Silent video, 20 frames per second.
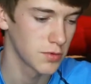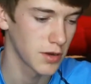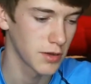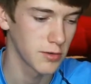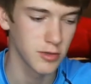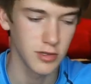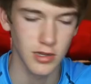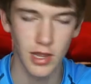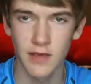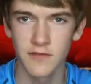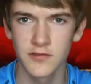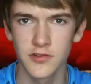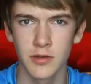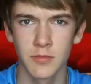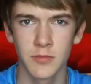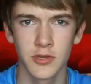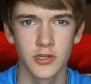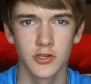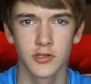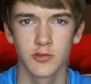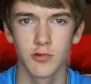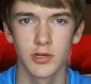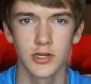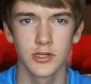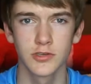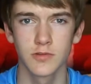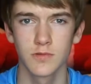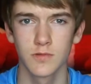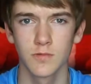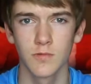Probably live stream it to
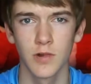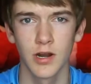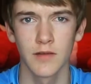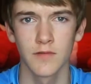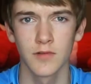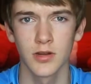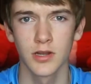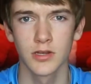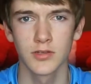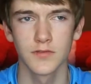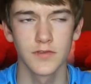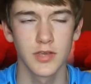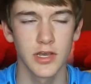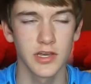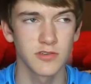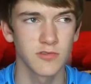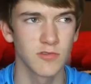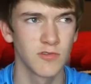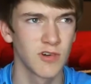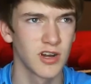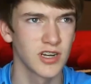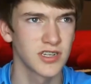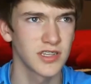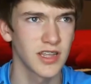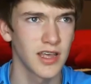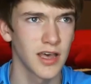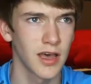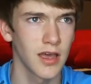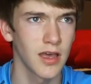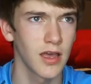Twitch, whatever else, if you guys want to watch
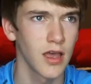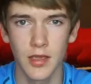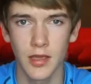that.